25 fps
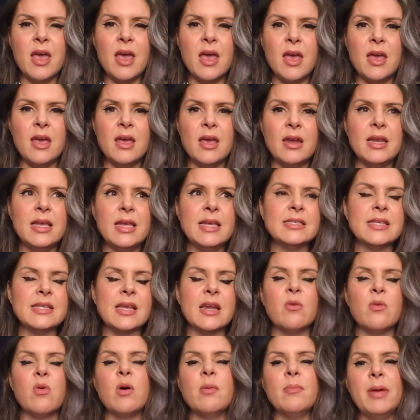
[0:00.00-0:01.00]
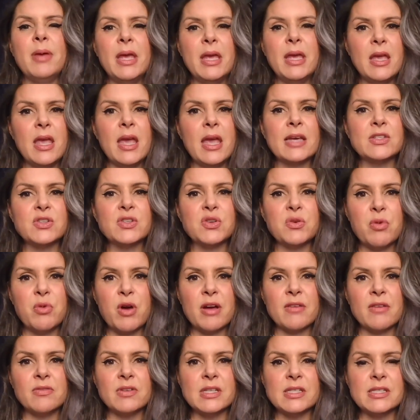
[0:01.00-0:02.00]
And he said, I want pancakes for
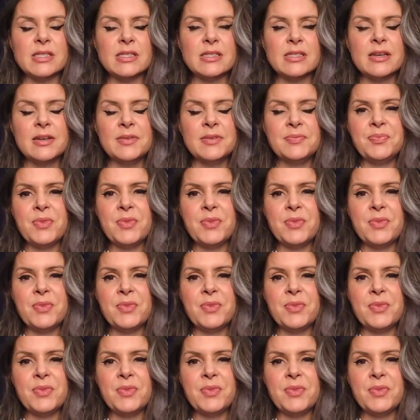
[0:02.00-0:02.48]
breakfast.